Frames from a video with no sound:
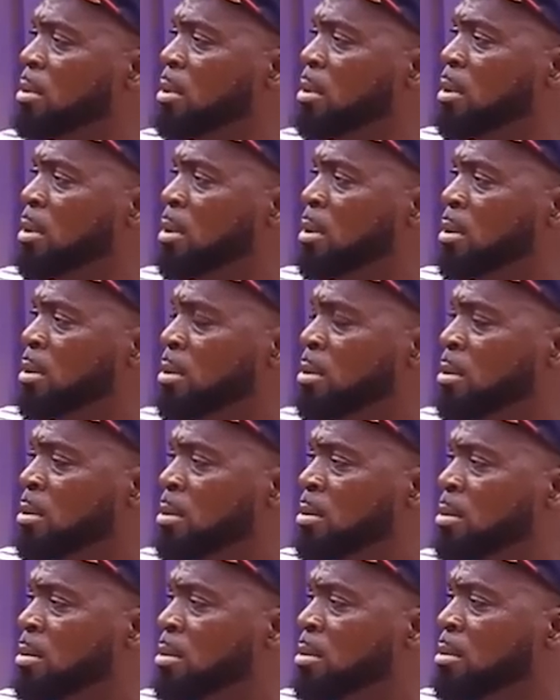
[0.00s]

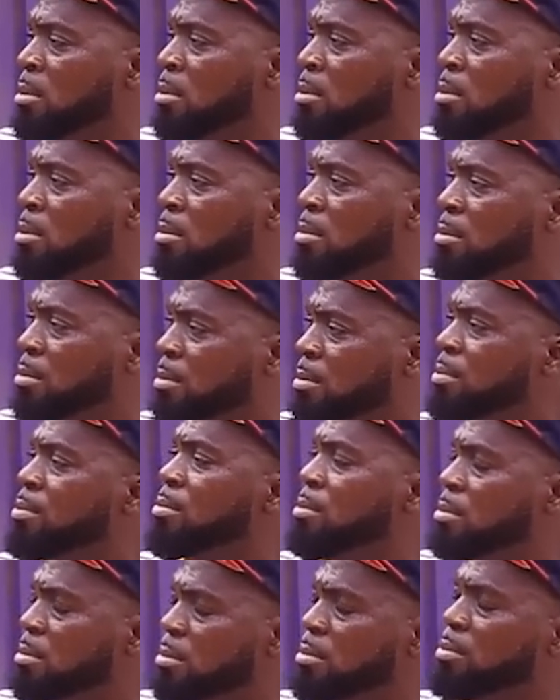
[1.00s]

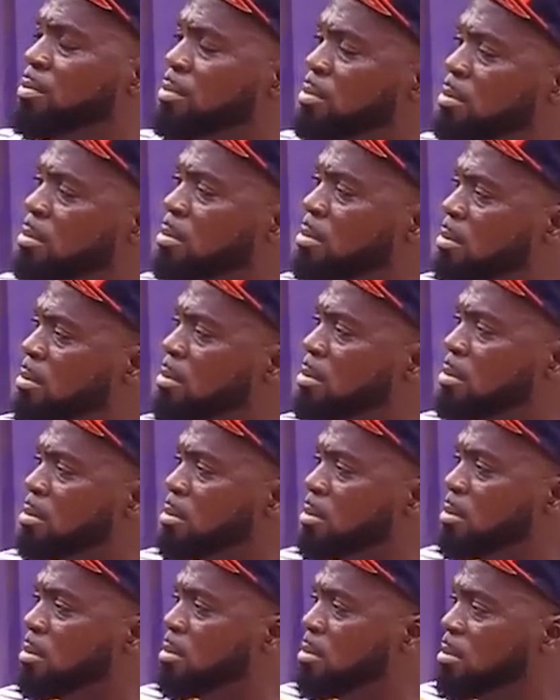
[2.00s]

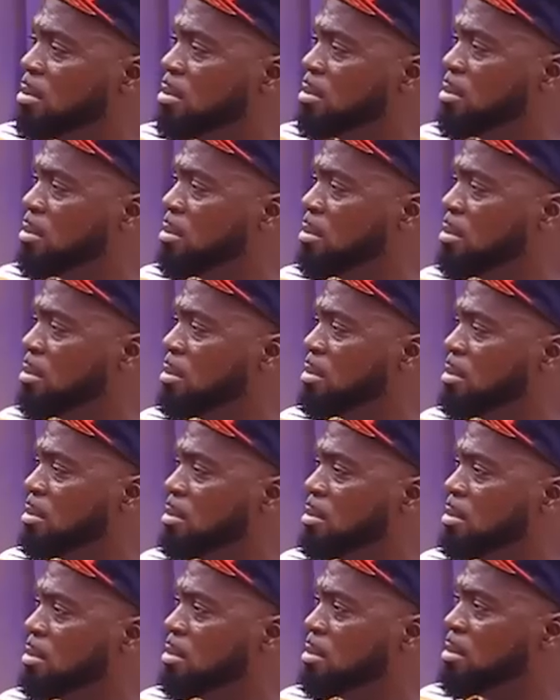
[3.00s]

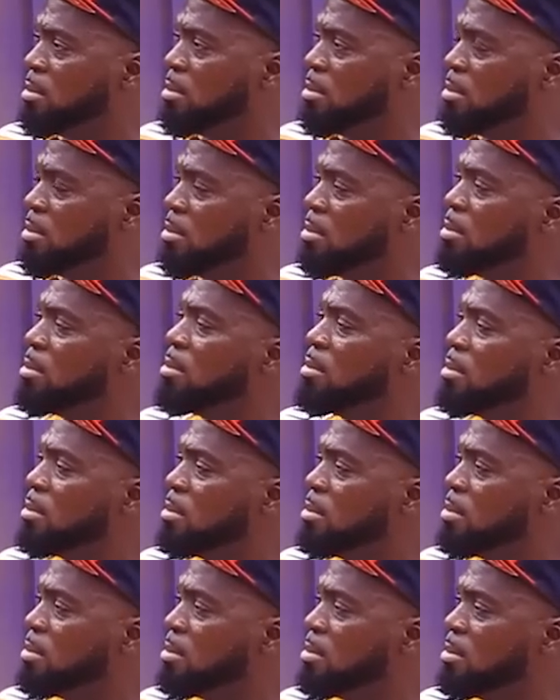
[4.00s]

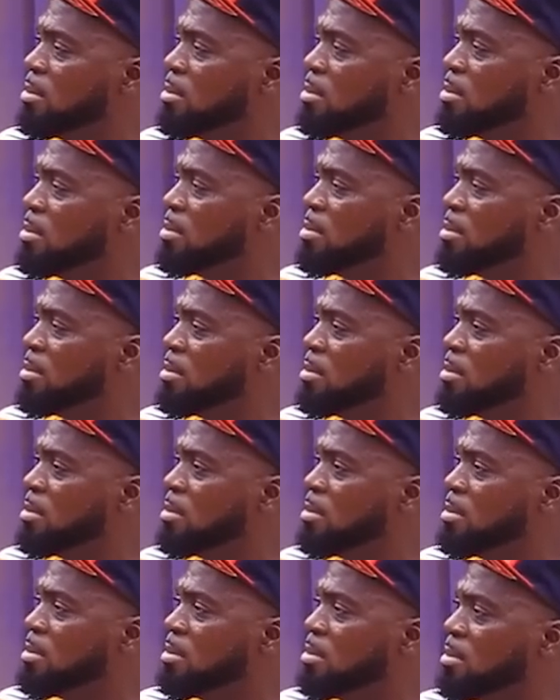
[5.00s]

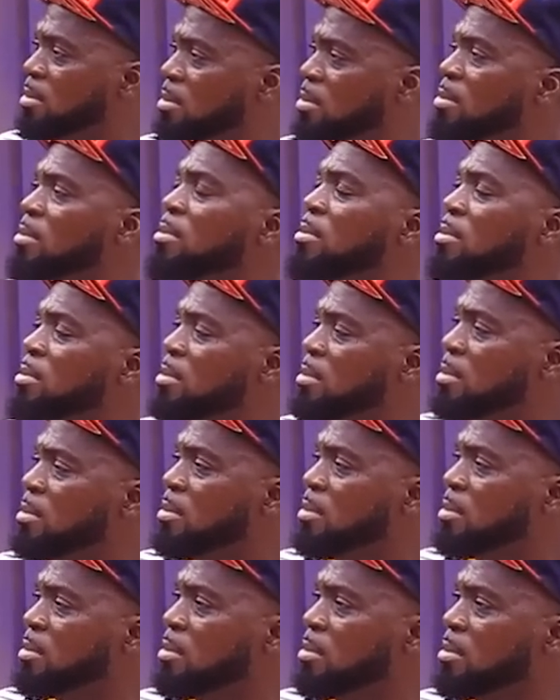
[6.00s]

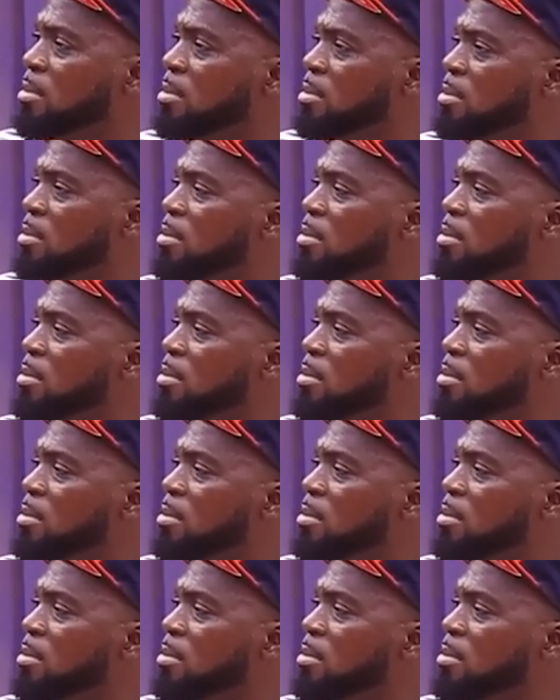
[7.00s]
No words are spoken by the person on screen.